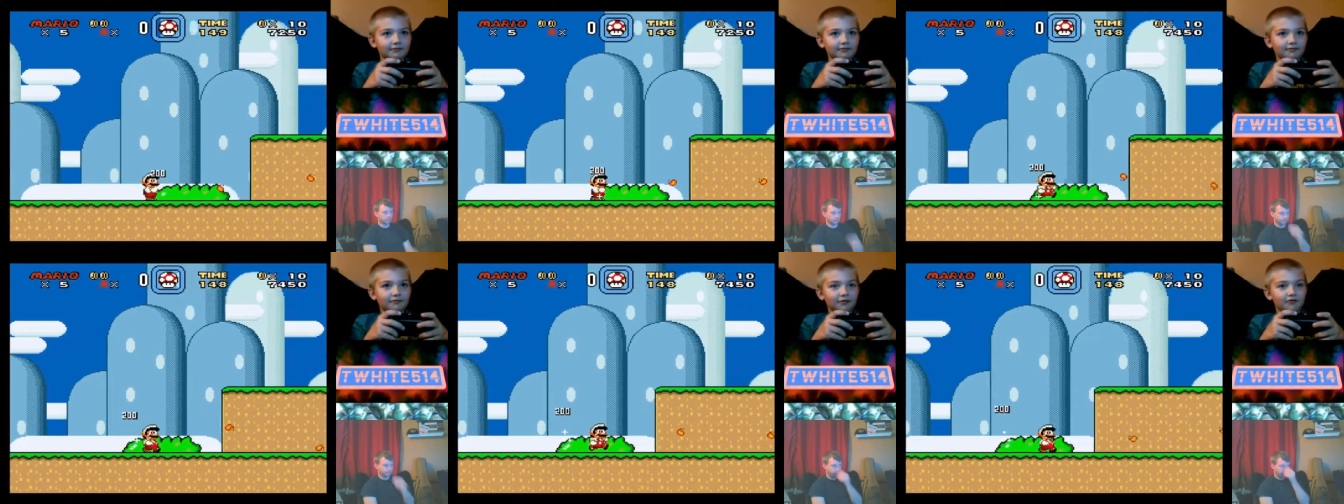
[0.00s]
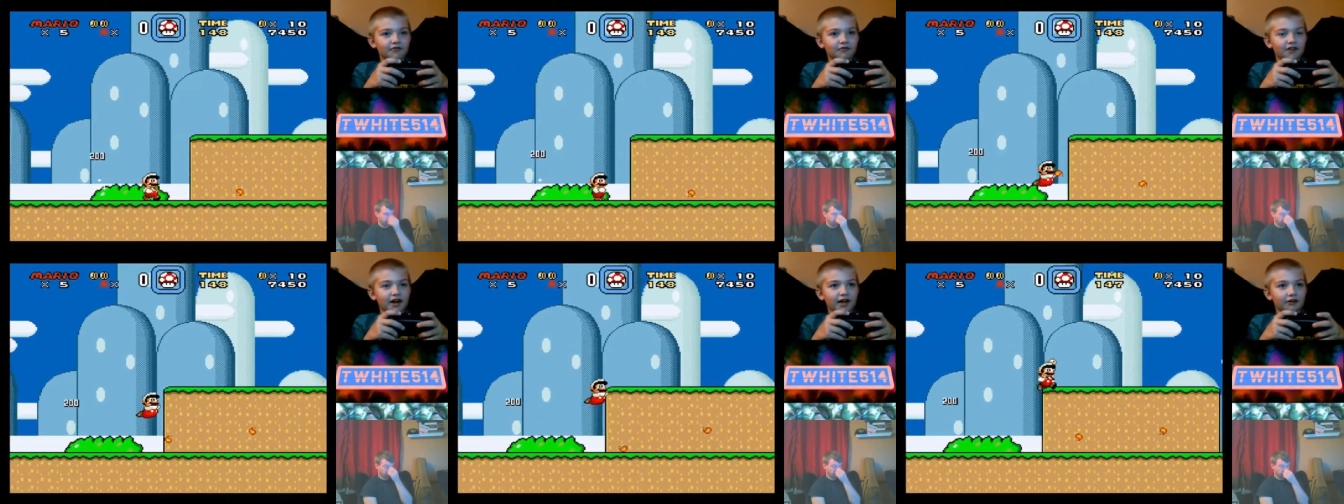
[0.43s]
From
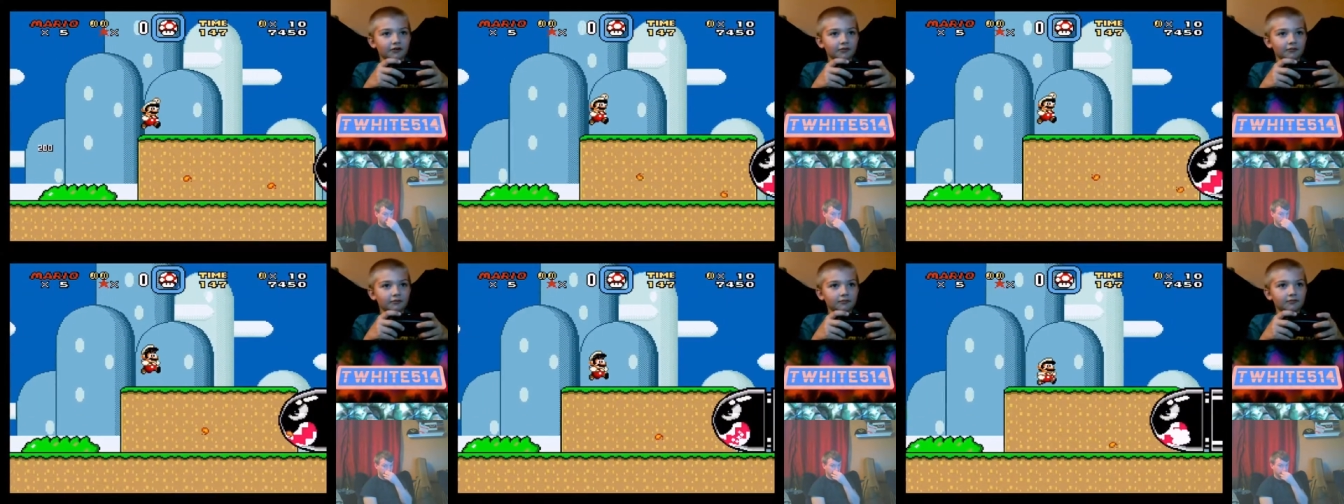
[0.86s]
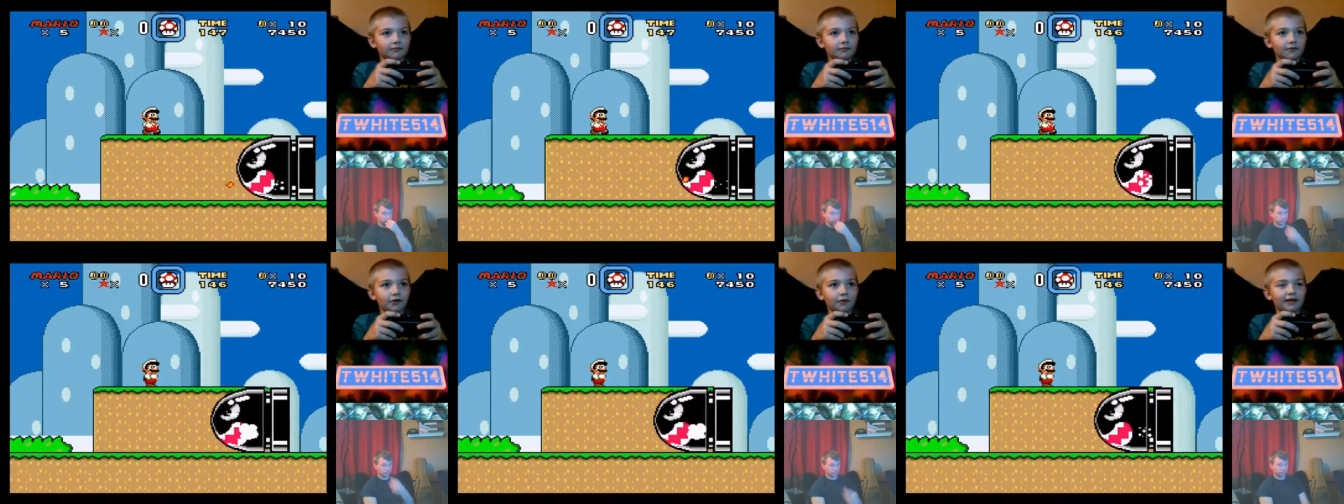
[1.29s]
fire.
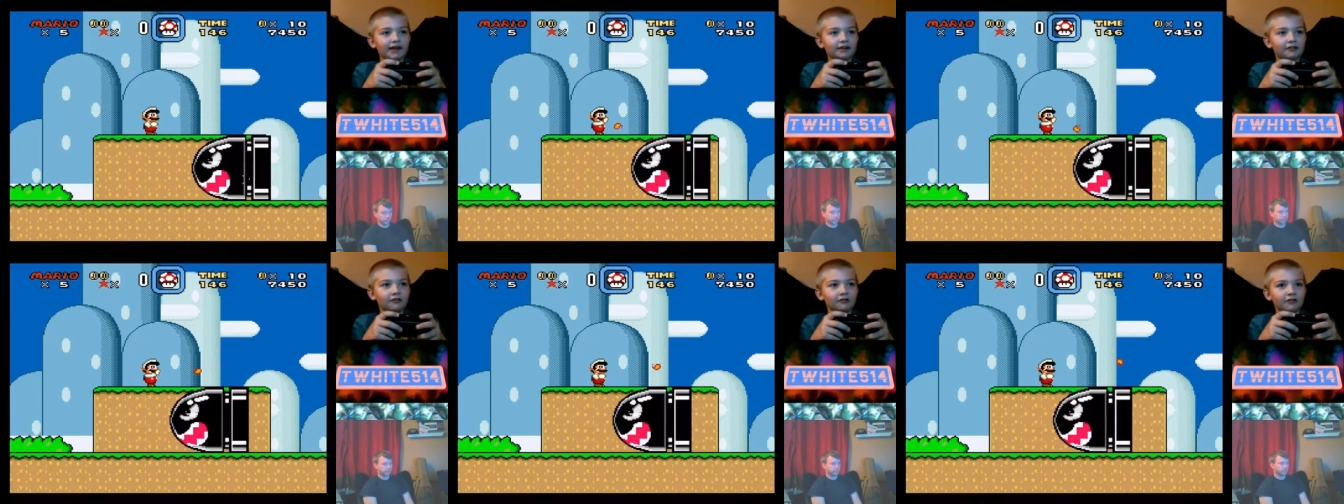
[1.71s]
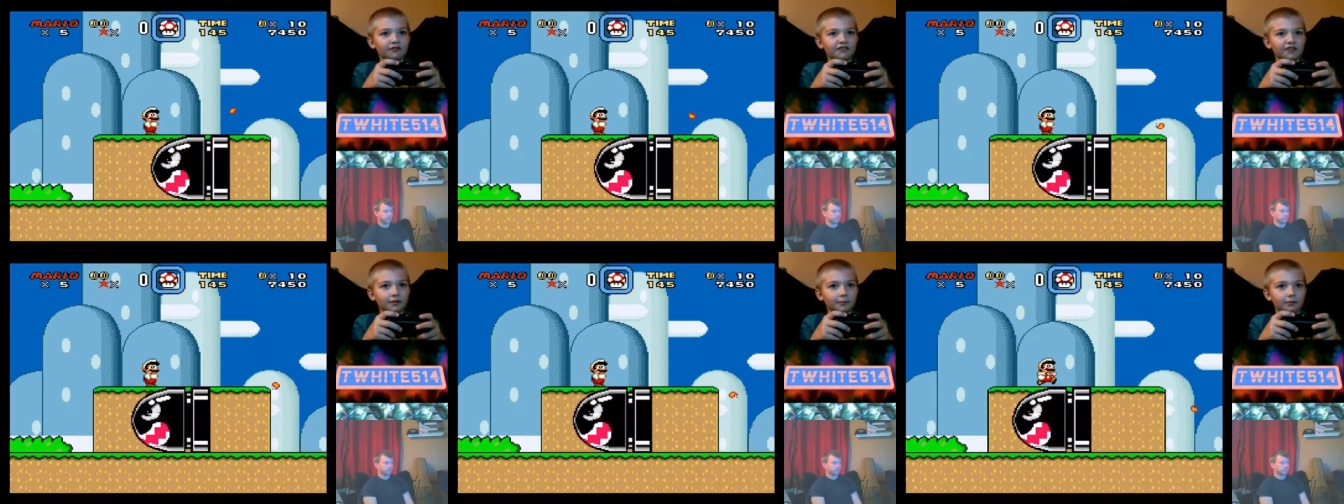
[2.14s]
Oh man, it doesn't affect
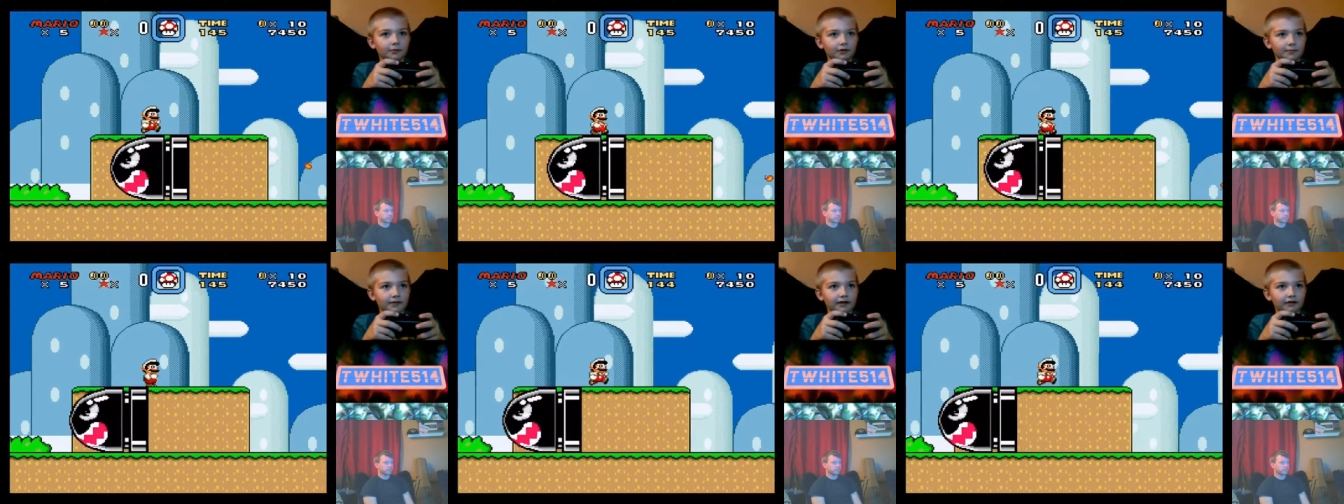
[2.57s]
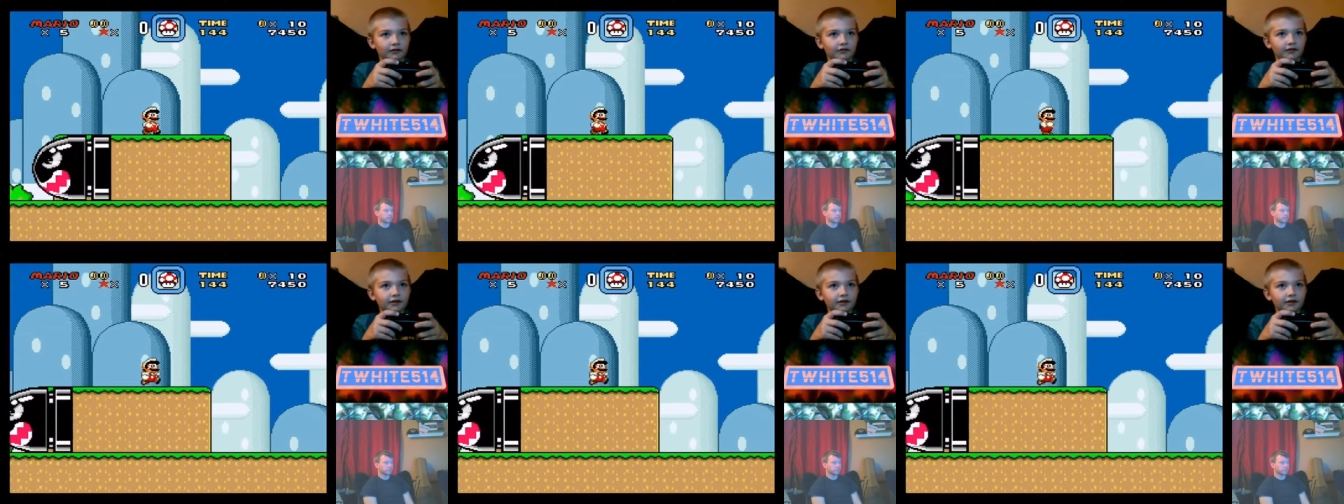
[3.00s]
the bullet bills.